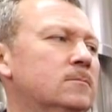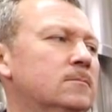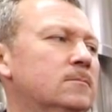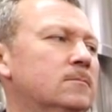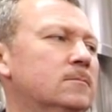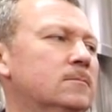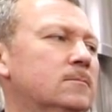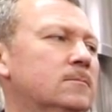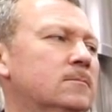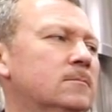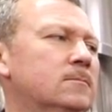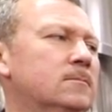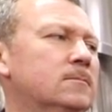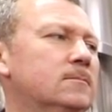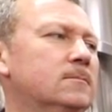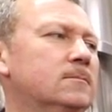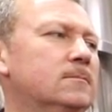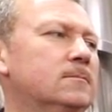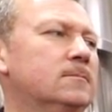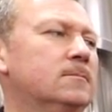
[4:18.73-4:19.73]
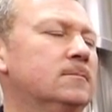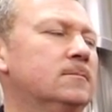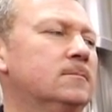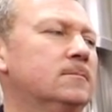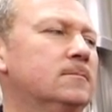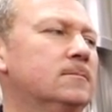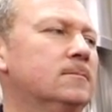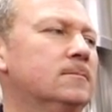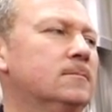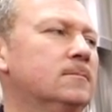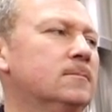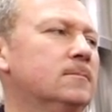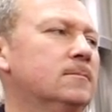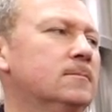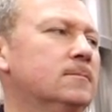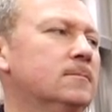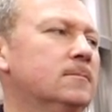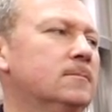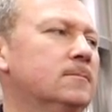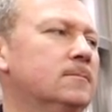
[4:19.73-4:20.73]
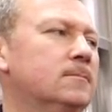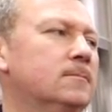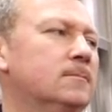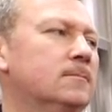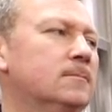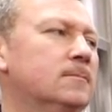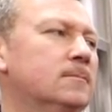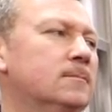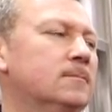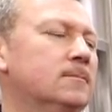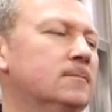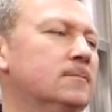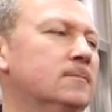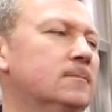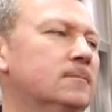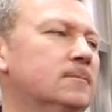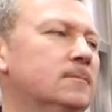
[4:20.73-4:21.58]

The person shown says nothing.